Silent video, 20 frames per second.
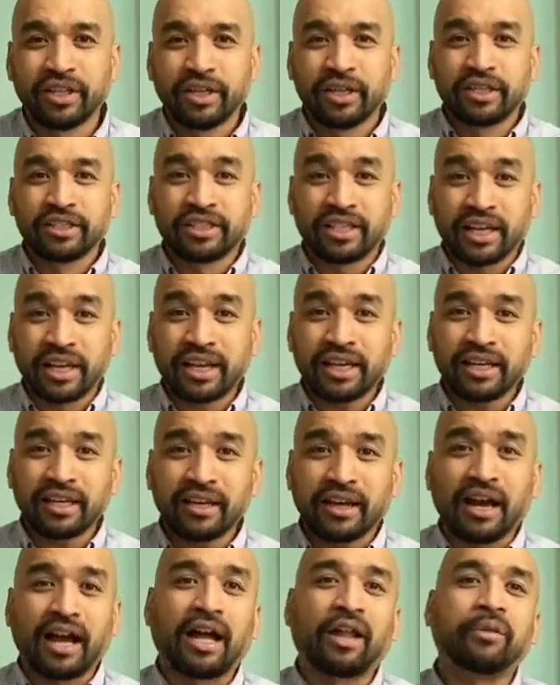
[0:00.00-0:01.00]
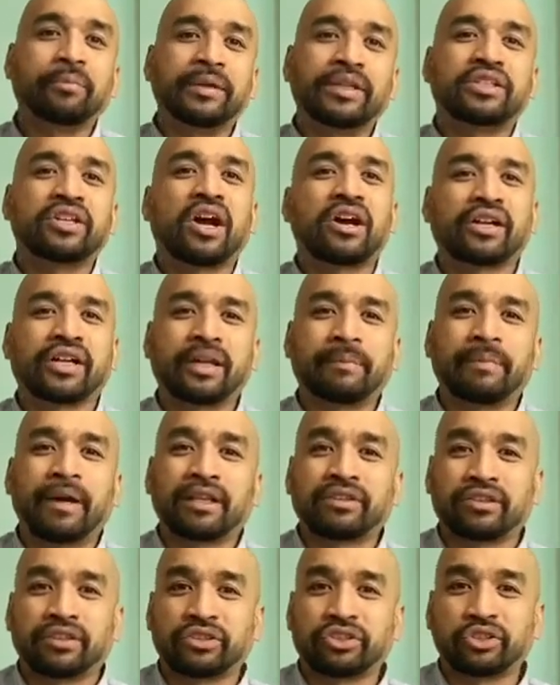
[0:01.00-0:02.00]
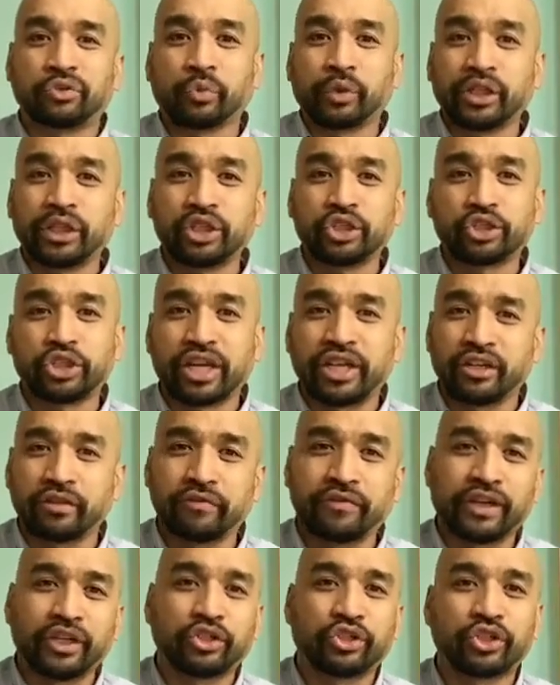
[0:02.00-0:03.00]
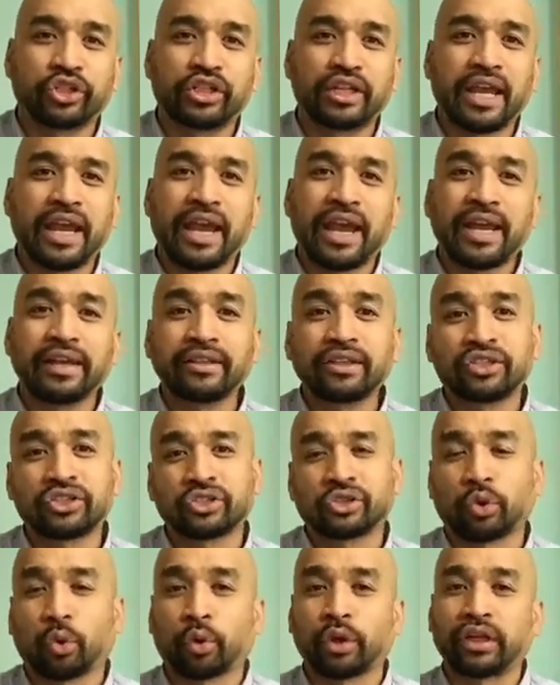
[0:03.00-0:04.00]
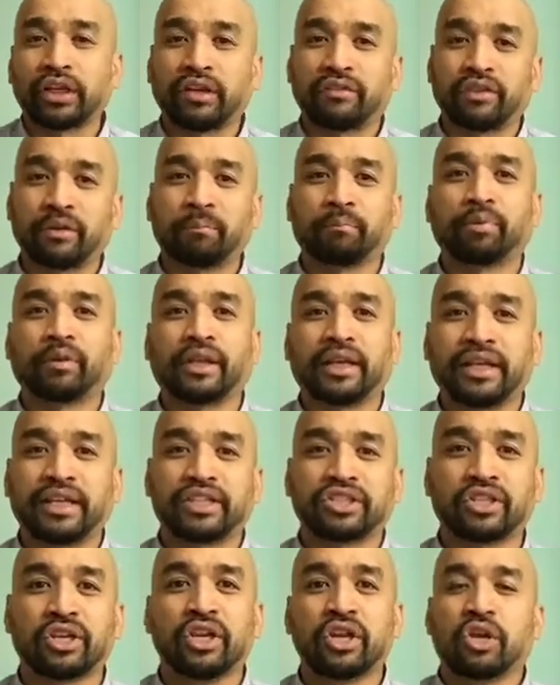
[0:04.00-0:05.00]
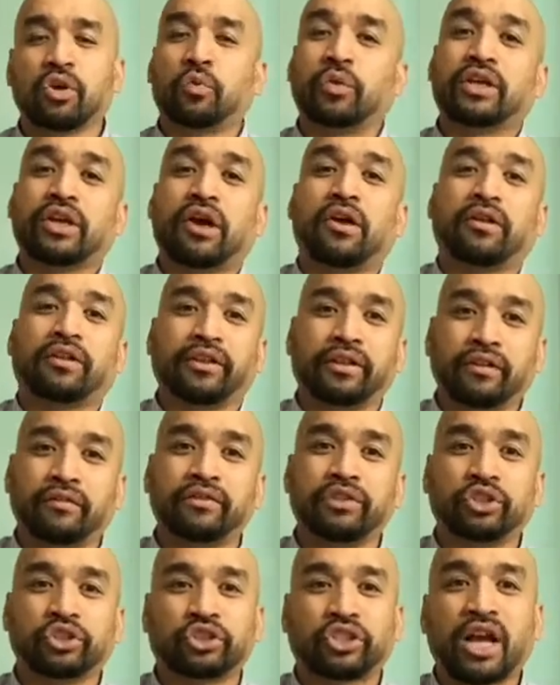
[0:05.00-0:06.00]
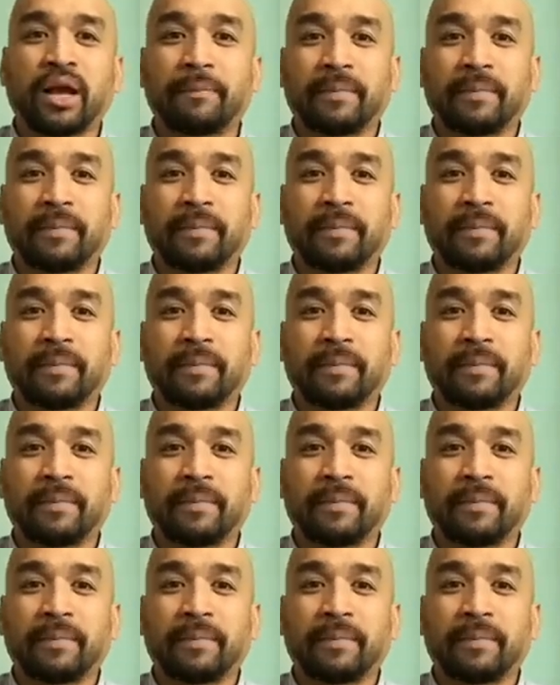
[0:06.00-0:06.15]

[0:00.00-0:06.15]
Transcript: Today, I'll be talking about the Swedish innovation and the story of the place we all love to shop